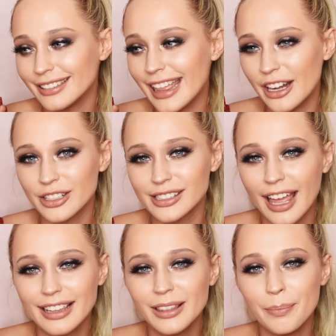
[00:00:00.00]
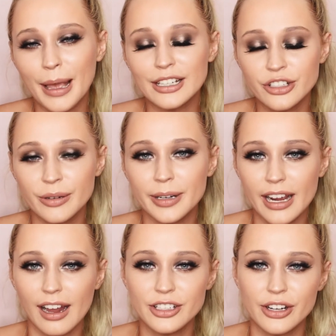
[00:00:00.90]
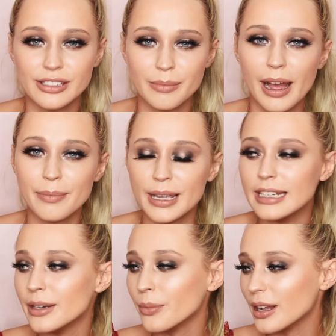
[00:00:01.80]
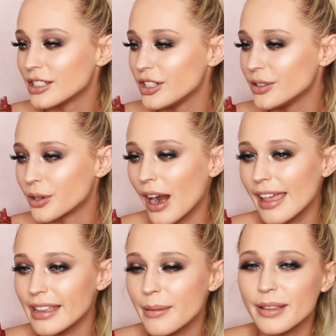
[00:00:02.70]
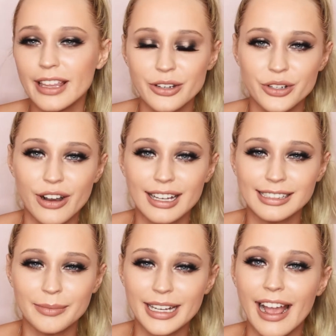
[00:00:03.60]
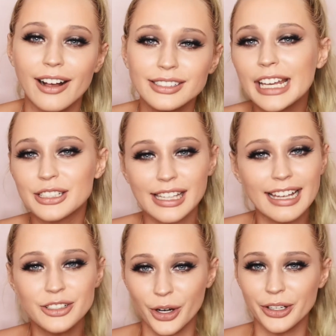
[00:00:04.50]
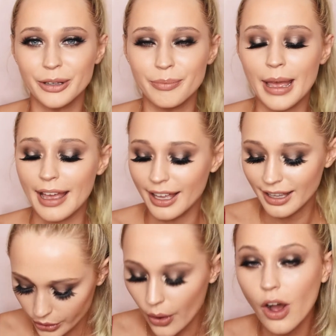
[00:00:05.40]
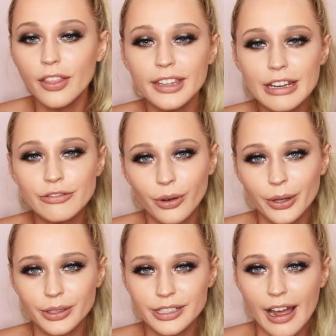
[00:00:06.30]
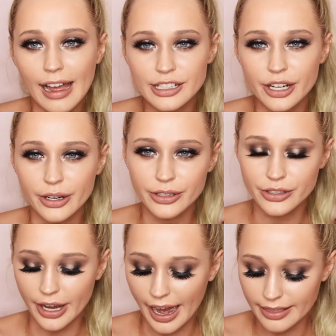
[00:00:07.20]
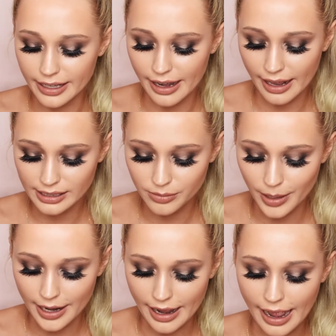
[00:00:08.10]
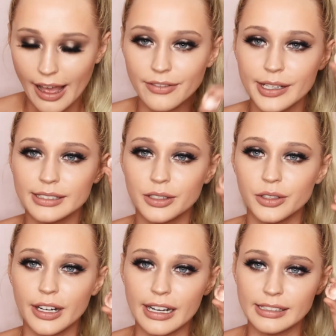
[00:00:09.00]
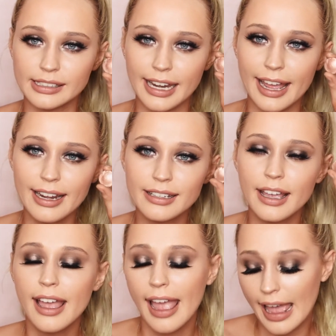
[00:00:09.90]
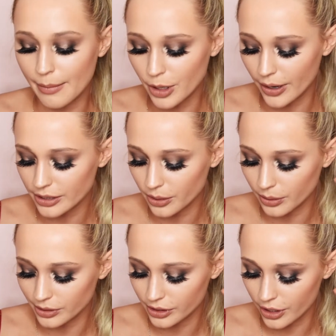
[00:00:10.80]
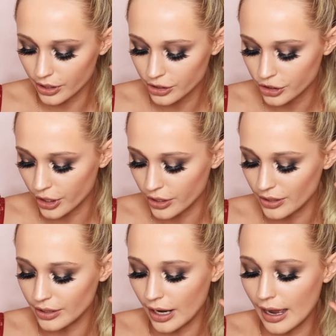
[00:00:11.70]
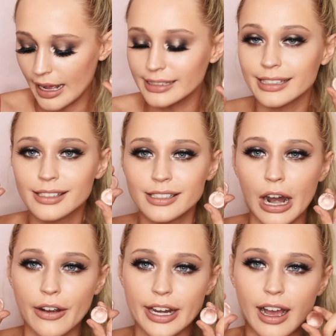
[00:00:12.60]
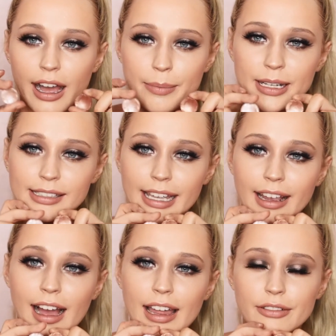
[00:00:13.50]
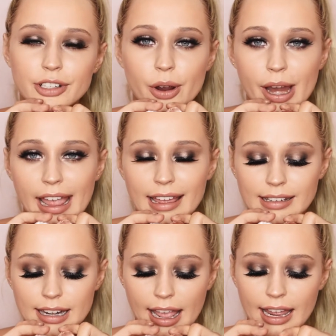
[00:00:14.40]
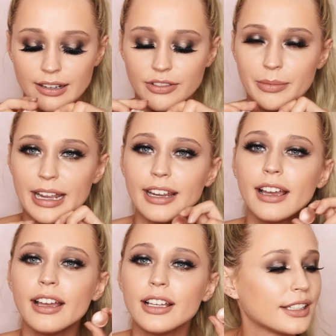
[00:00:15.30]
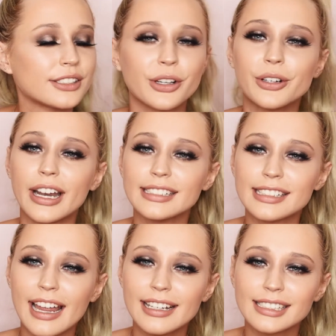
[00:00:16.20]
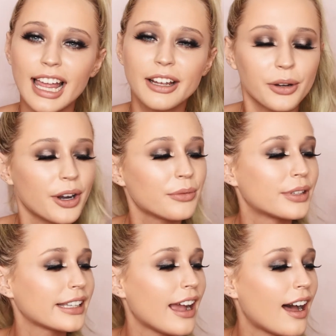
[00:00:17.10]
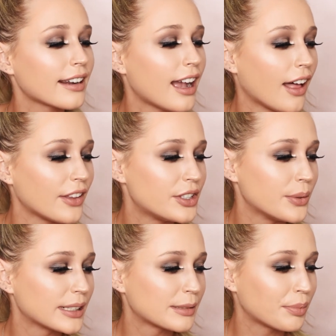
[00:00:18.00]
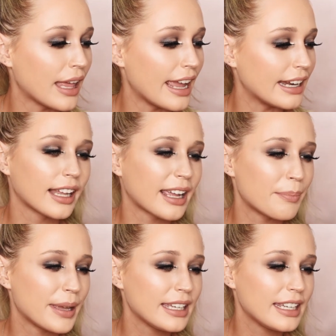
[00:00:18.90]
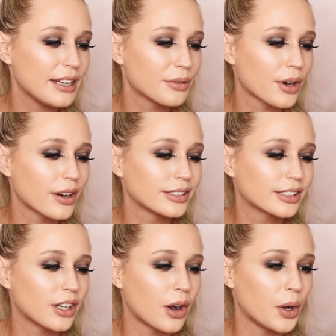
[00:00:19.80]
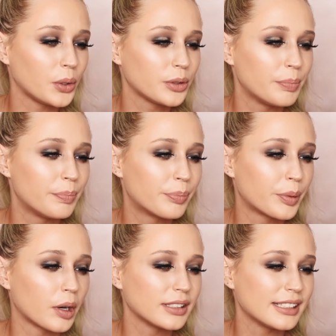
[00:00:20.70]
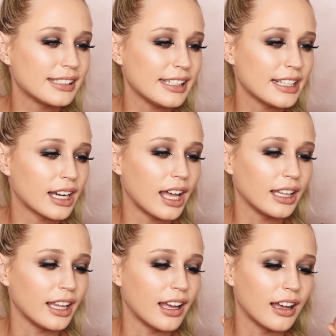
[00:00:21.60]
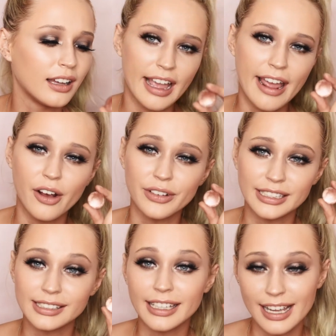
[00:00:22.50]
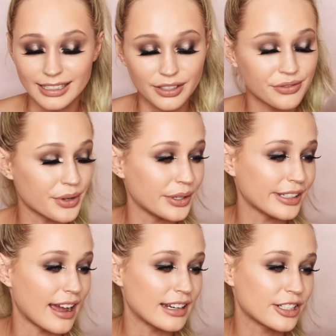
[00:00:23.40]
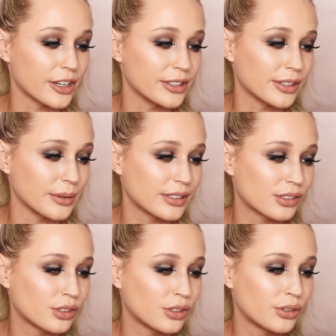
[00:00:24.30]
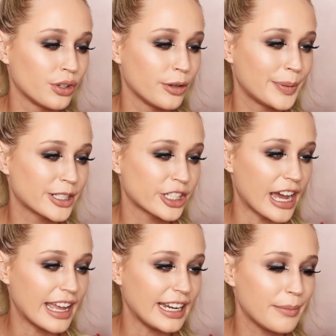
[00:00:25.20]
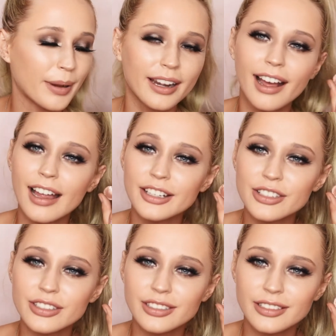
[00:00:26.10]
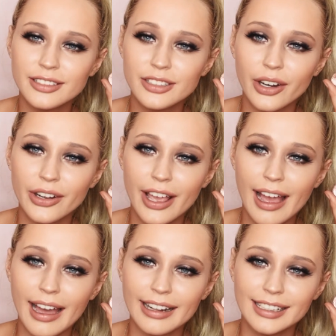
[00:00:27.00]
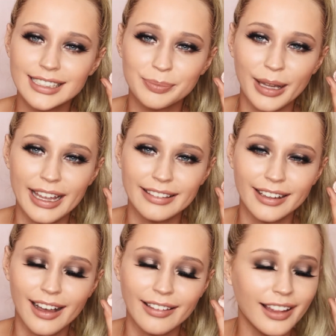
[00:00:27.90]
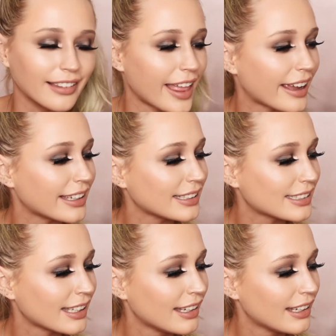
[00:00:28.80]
they're just like the best shimmery eyeshadows in my opinion. Once you try them and then you try something else, they just like don't compare. So on the foiled eyeshadow train, the next one I have is Grandstand, and I'm going to also show you guys Starry Eye because they kind of go hand in hand for me. So Grandstand is like a really hard color to explain, like a pinky rose gold bronzy color, and obviously it's a foiled eyeshadow so it's super shiny, but I just don't know how to explain the color. Like it's